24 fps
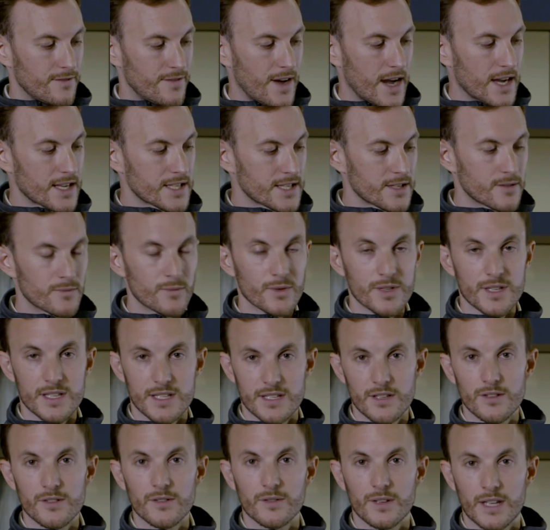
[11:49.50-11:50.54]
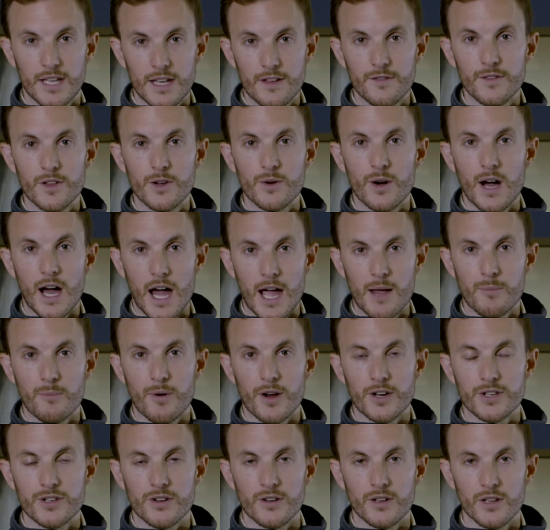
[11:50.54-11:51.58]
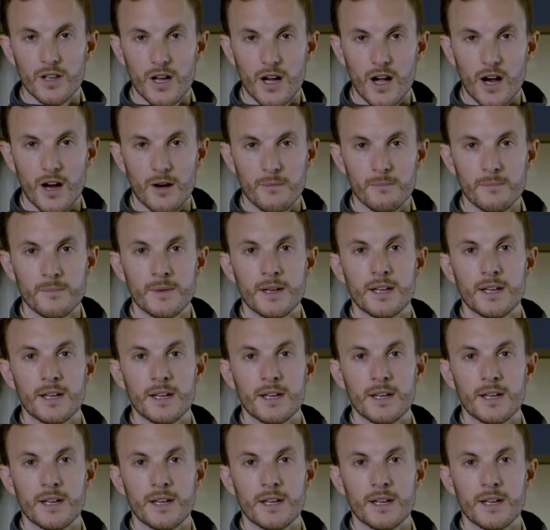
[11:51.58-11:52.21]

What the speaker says: VOCSN will still give you a high pressure alarm